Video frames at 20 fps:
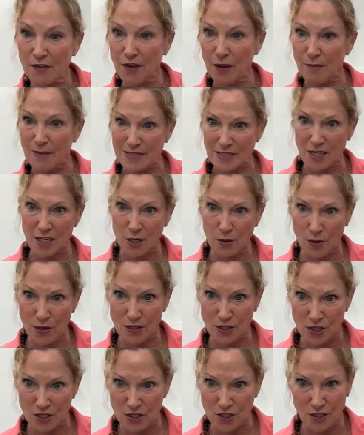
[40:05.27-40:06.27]
I missed any
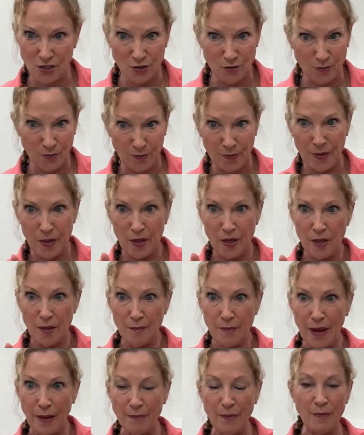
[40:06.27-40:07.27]
questions, can you
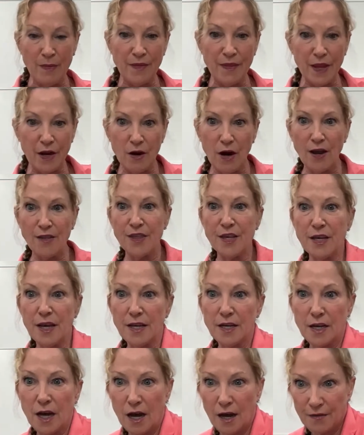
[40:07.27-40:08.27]
pop them in there? I think I
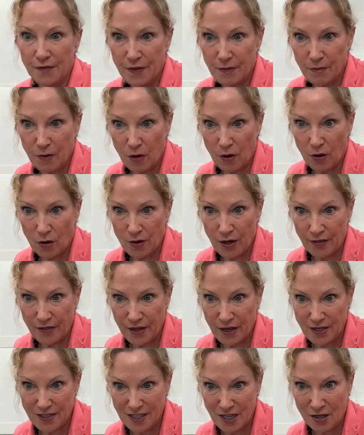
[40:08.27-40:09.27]
got them all. I think
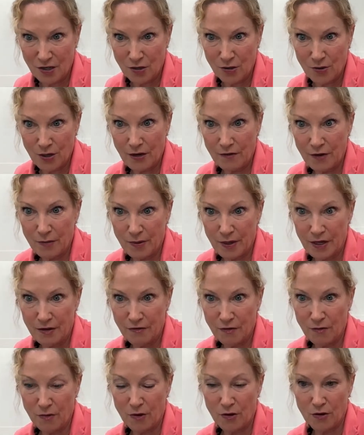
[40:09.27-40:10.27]
I said hello to everybody
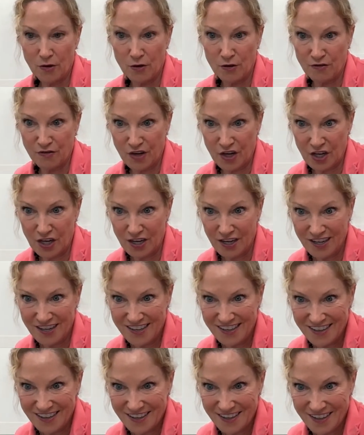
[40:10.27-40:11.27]
from all over.
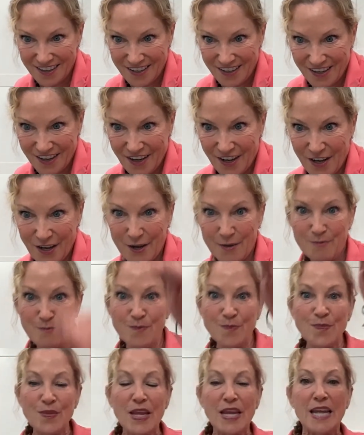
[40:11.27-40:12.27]

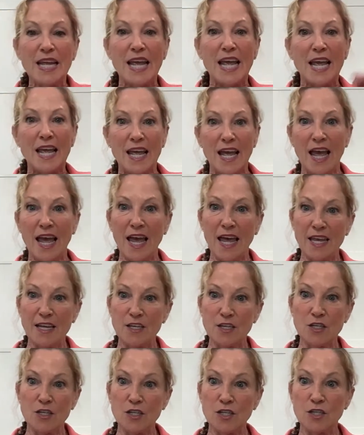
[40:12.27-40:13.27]

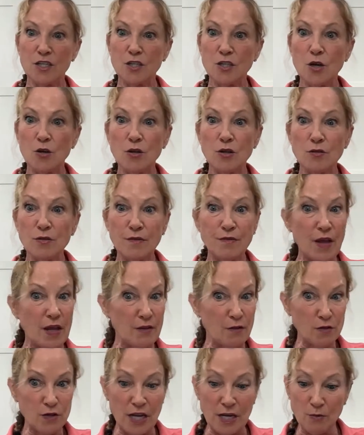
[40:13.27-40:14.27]
And so if
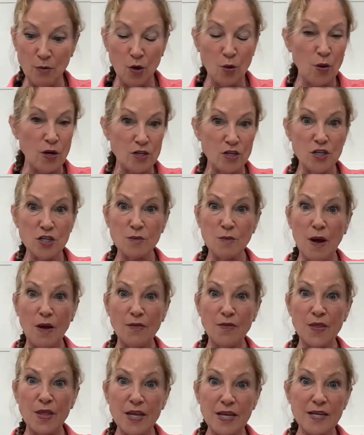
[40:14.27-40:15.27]
there's any more questions
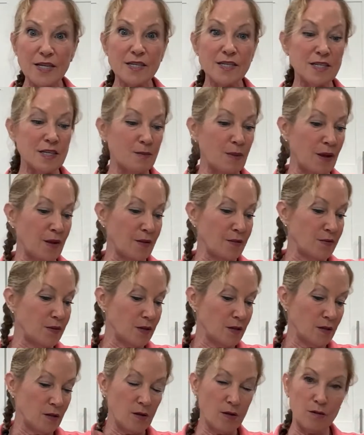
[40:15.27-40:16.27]
about this, about
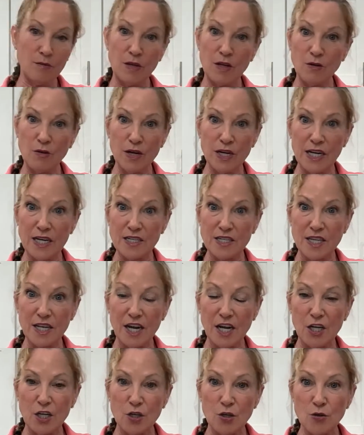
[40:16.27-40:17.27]
the ingredients that I
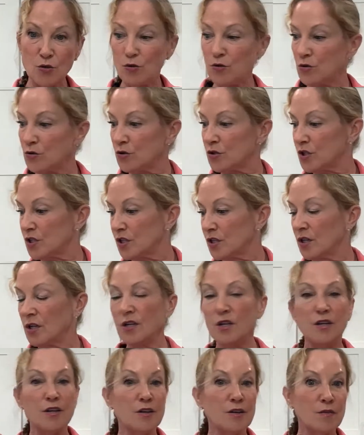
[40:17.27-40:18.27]
used,
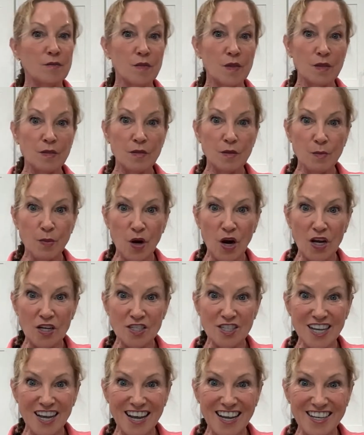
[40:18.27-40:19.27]
the
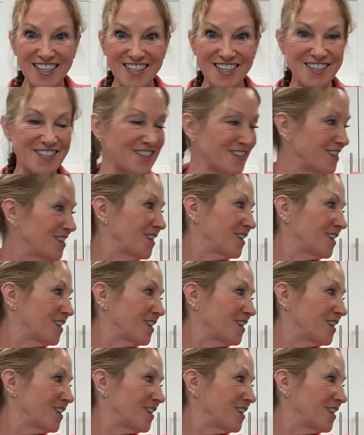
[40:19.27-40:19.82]
process,